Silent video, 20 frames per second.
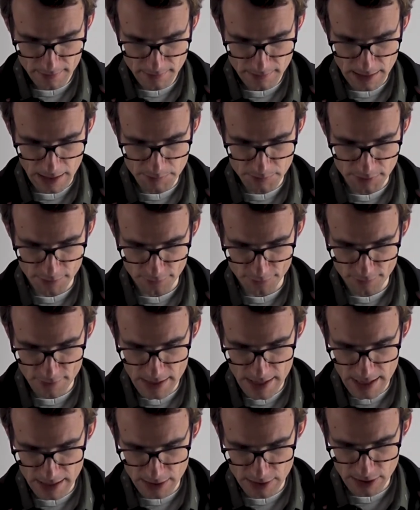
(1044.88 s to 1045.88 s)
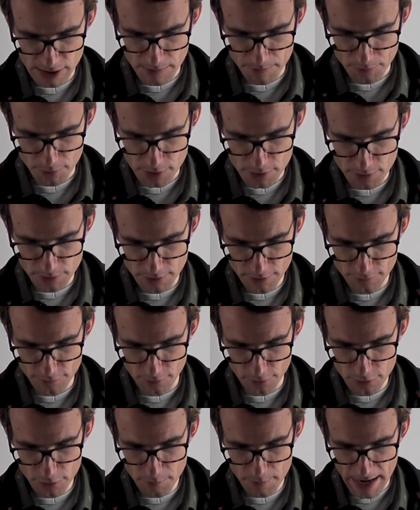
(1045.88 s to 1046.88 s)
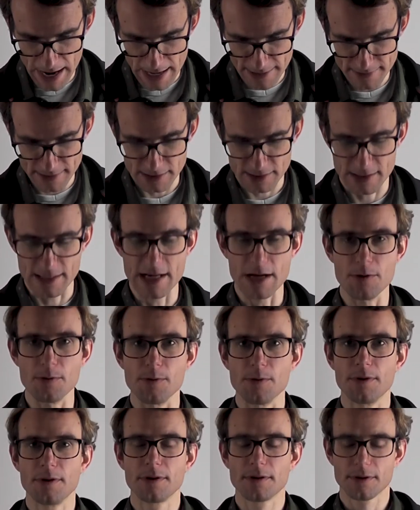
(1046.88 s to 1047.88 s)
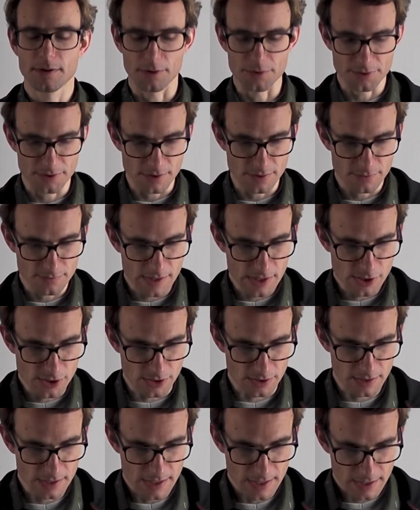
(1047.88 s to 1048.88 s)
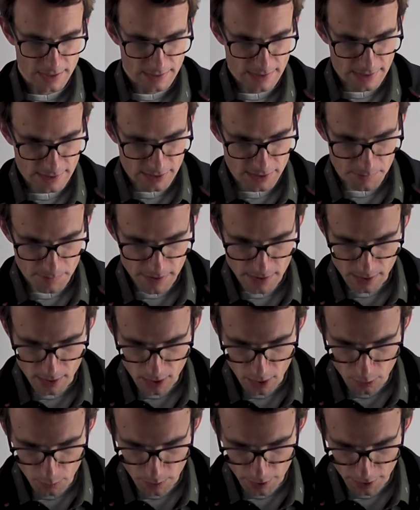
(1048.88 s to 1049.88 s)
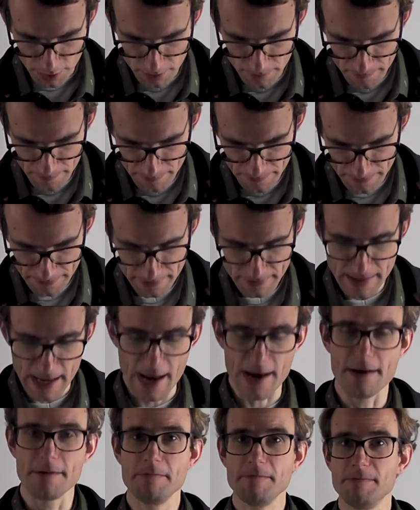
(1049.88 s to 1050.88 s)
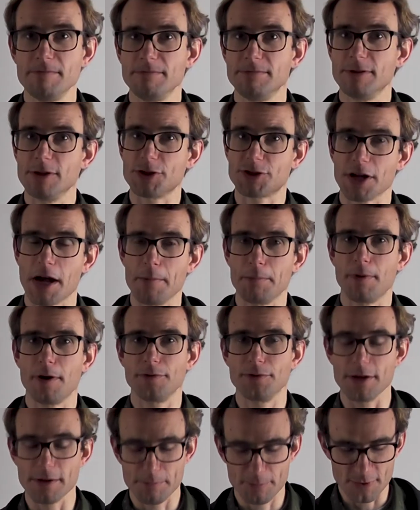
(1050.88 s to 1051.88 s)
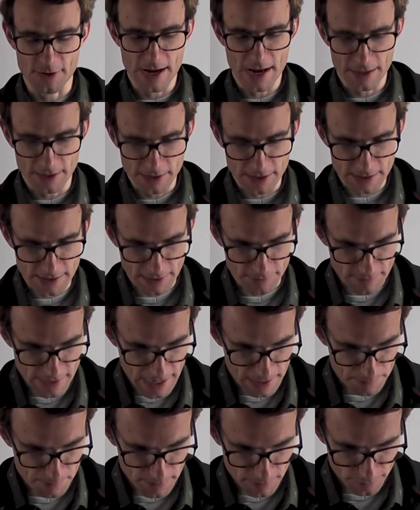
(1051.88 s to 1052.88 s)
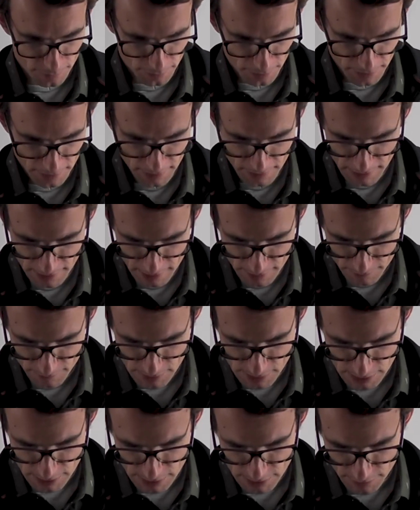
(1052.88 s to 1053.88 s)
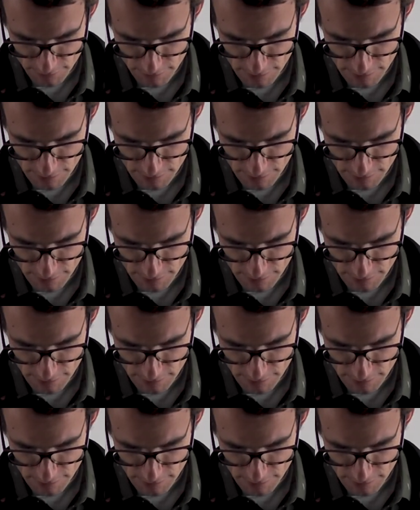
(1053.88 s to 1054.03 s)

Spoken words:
times the free energy per unit volume at this new concentration, needs to be lower than the sum of the free energies that we had before, which is